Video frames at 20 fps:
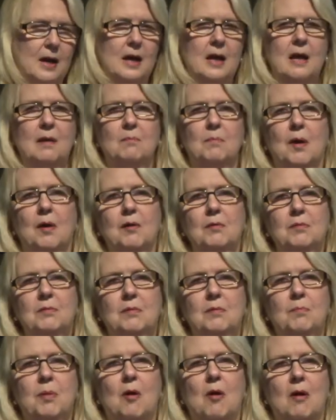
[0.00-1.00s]
and
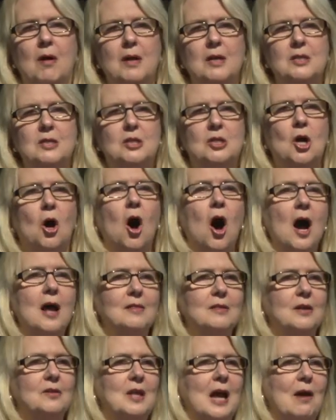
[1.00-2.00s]
both parties
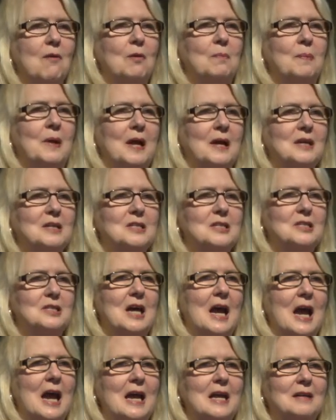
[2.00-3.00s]
thought that they would pick a
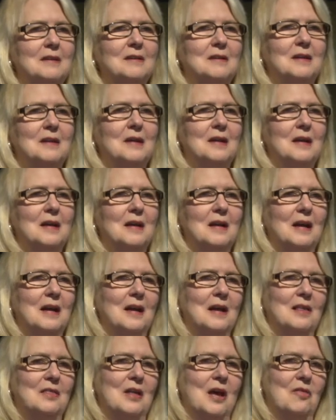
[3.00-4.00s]
state
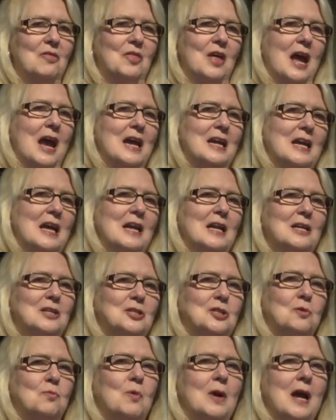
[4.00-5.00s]
that they needed
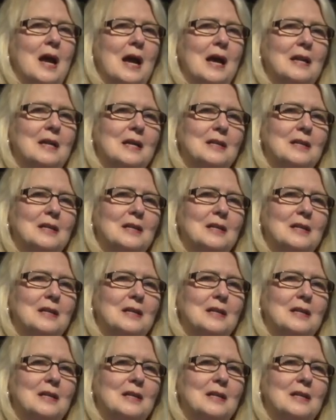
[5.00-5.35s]
to win.